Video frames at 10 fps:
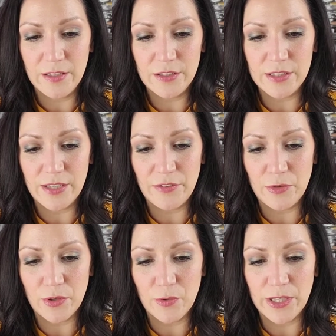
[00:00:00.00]
Just give you
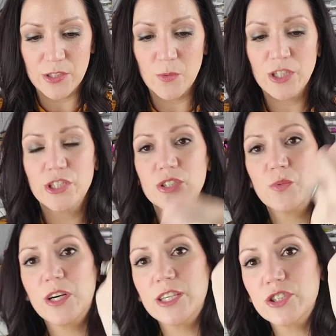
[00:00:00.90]
a quick swatchy
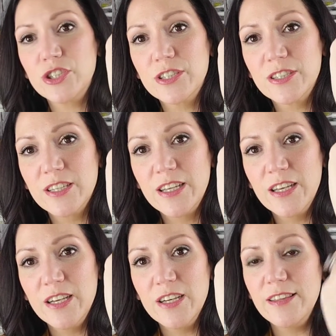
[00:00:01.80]
swatch.
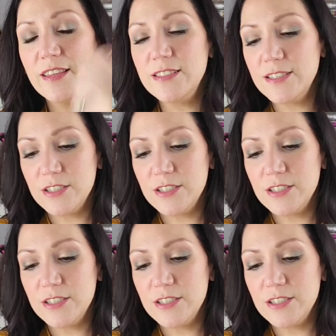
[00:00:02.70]
This